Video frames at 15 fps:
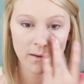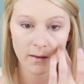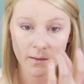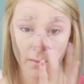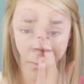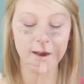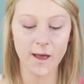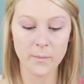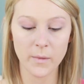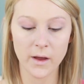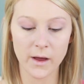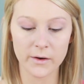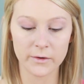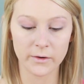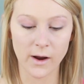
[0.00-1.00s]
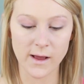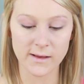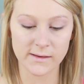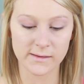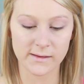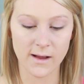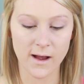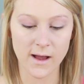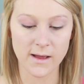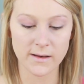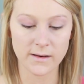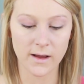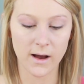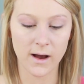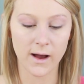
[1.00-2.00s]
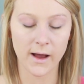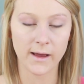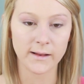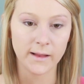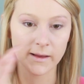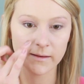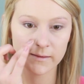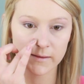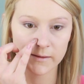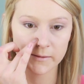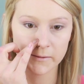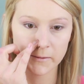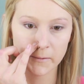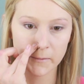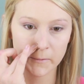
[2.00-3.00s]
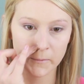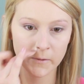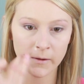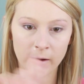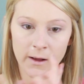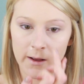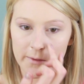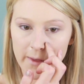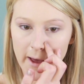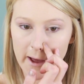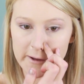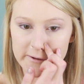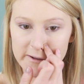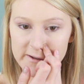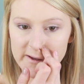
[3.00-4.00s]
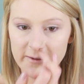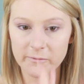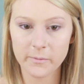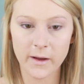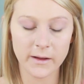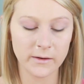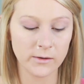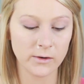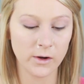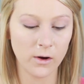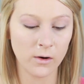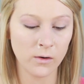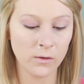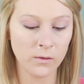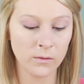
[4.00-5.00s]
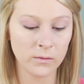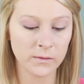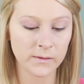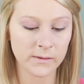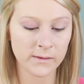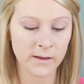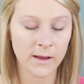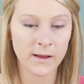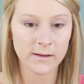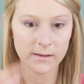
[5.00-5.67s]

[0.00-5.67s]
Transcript: Now that I have my under eyes done, I like to do the edges of my nose.